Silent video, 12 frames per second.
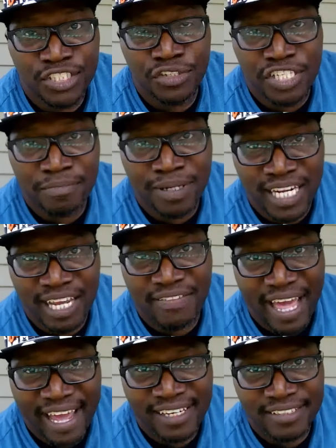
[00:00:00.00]
you believe
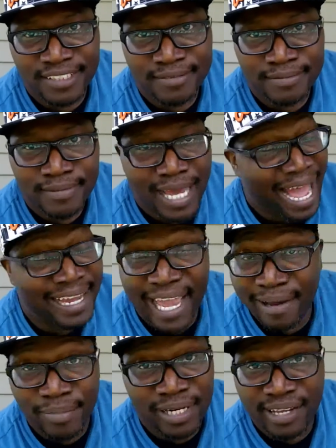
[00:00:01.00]
that? I
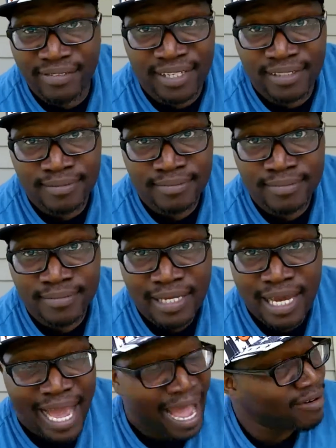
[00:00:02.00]
can't believe it.
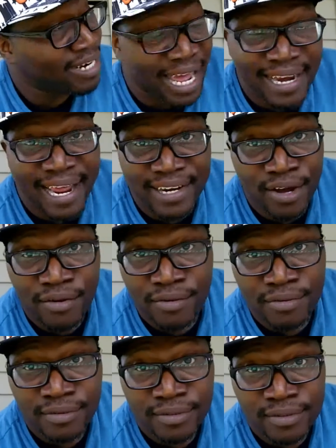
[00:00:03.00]
How did I not know
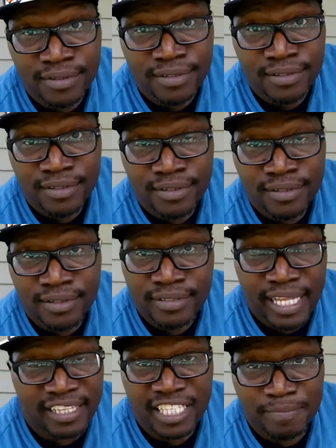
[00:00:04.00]

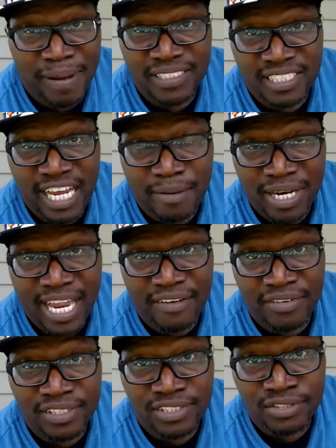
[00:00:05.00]
that the Space Jam
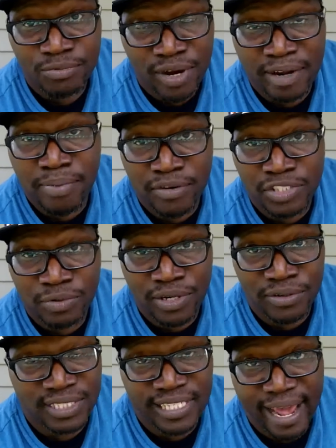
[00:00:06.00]
11s were at Birch Run
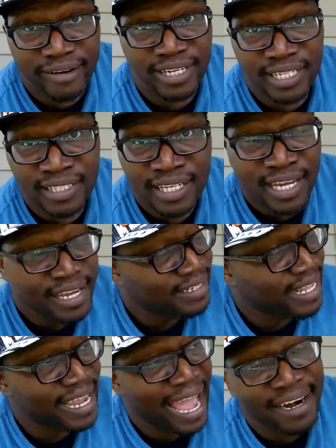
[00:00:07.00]
on Saturday?
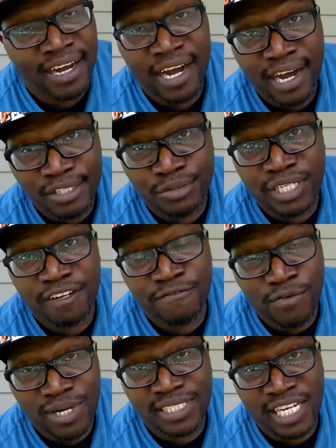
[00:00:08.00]
They got
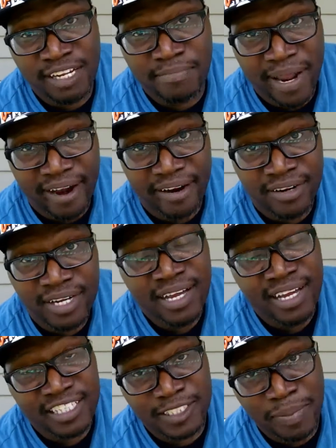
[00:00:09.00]
114 pair
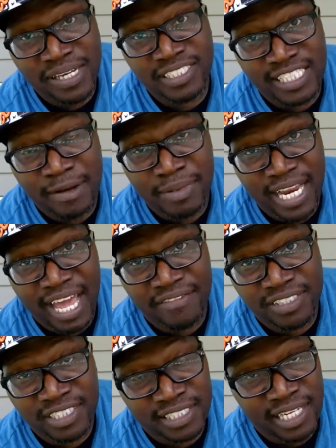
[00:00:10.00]
of Space Jam
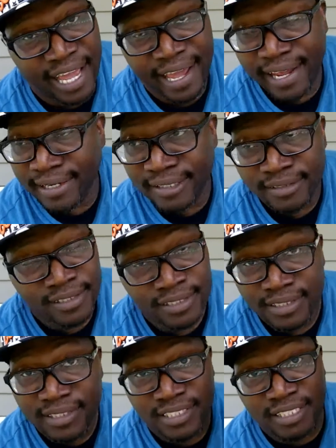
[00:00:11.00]
11s, and
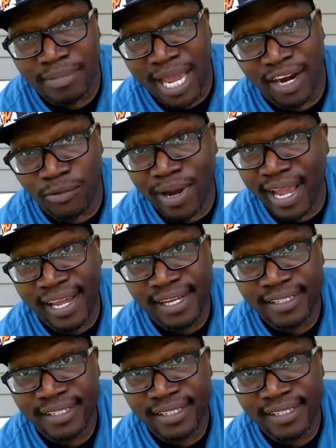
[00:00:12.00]
some kind of way,